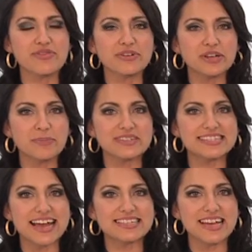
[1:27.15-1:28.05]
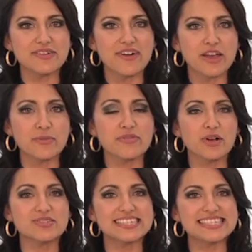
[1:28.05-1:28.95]
30% on a volume of
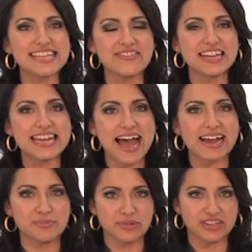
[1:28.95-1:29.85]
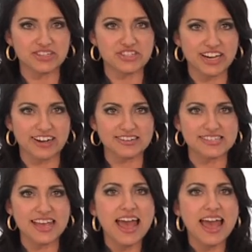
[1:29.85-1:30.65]
close to 79 million shares.